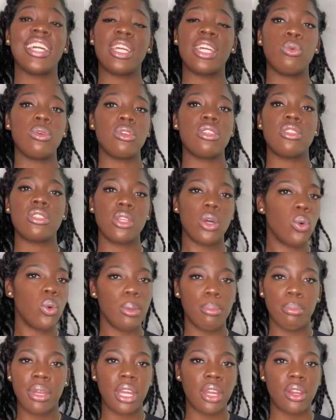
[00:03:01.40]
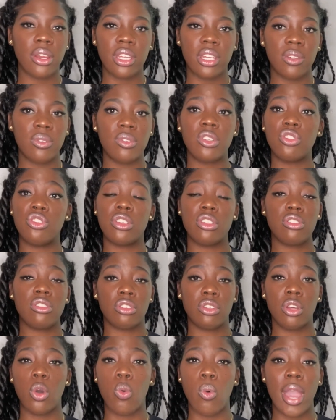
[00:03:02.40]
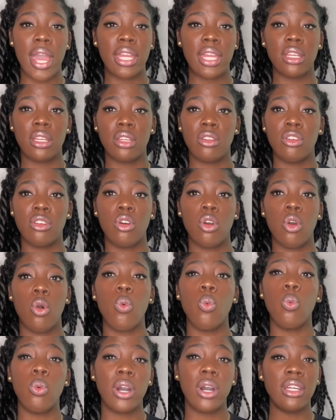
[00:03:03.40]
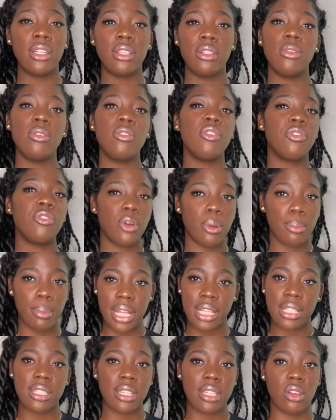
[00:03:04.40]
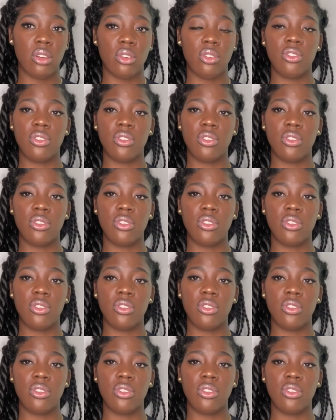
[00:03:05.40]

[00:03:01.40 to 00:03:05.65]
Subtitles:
was so imperative to just go at it. One, for myself,